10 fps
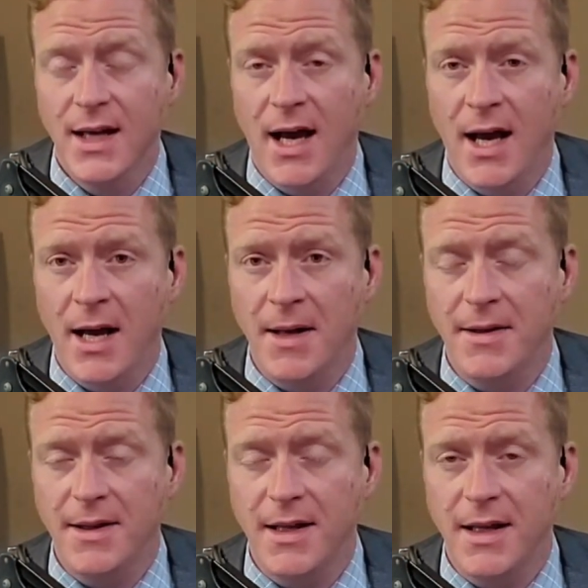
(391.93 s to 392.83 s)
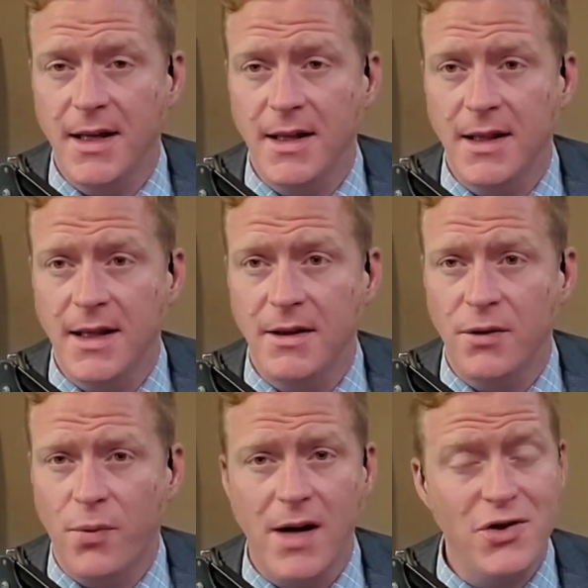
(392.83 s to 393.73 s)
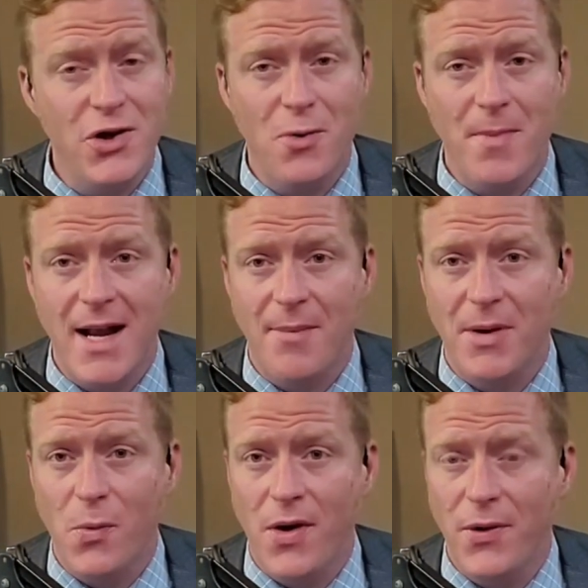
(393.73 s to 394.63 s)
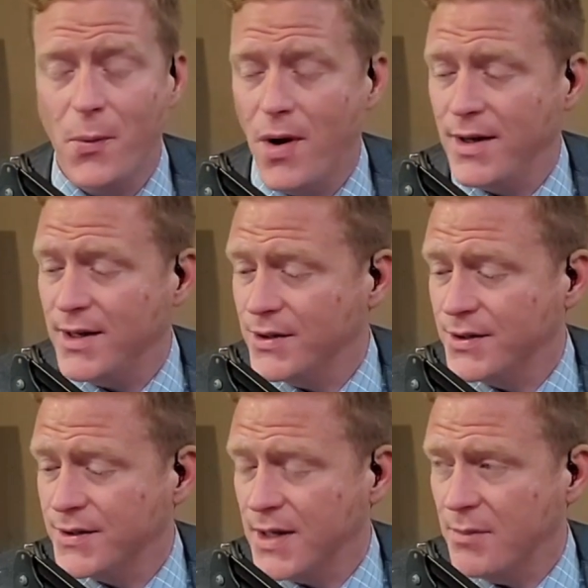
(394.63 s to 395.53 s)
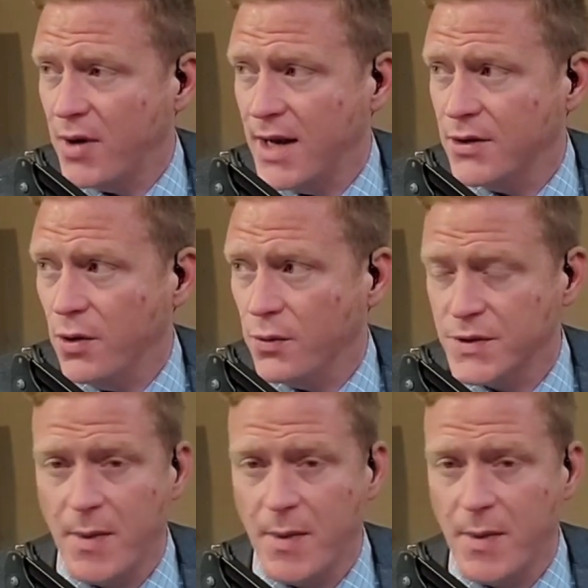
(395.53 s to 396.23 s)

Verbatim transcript: Uh, the the the ratio may not be one to one. Here's uh, Brad Cole